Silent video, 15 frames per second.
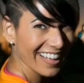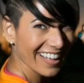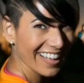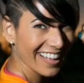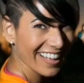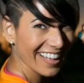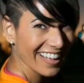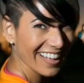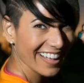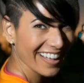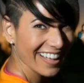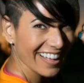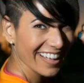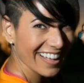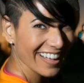
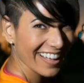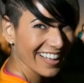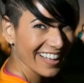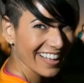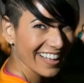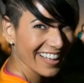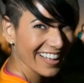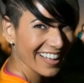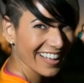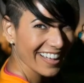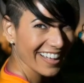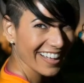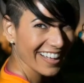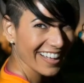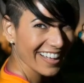
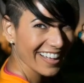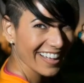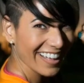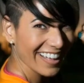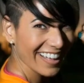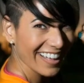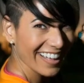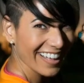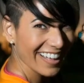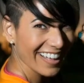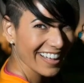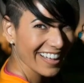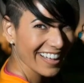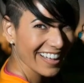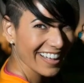
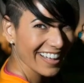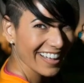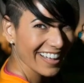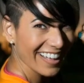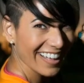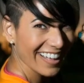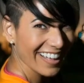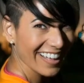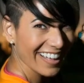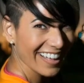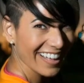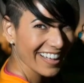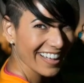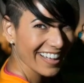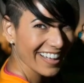
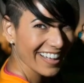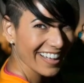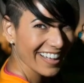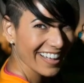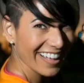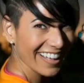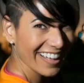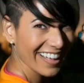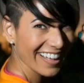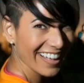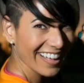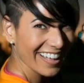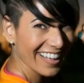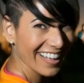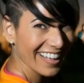
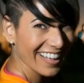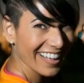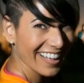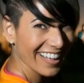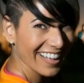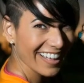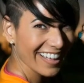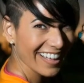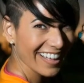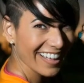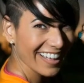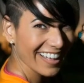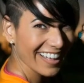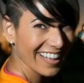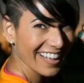
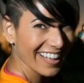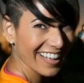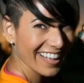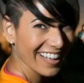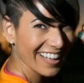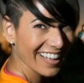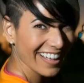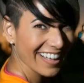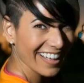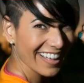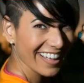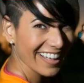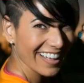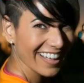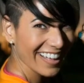
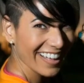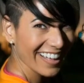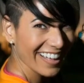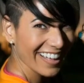No words are spoken by the person on screen.